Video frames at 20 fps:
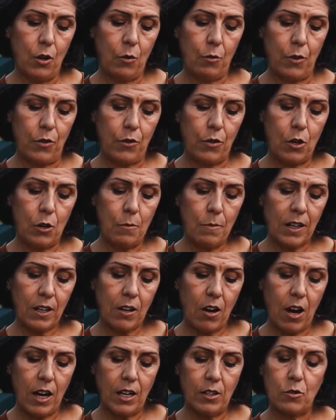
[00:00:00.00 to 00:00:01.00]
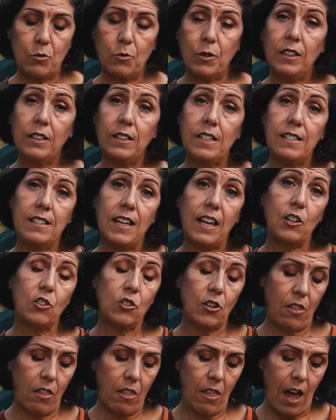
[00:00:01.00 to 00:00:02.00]
with humankind's
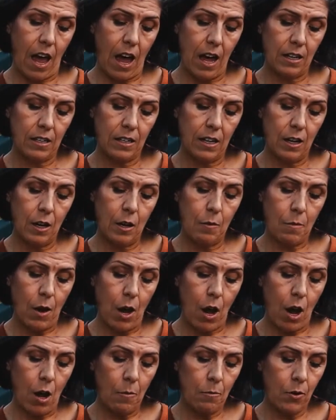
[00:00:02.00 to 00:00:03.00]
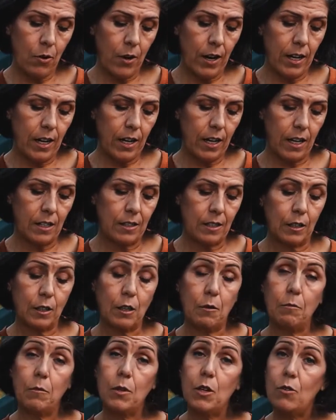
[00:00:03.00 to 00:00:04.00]
realization that by operating as a
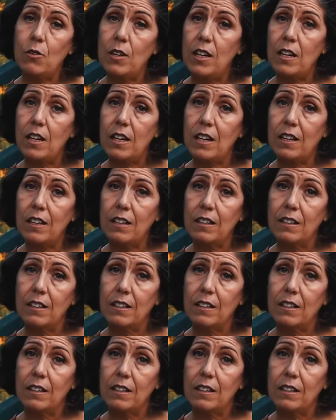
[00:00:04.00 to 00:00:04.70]
community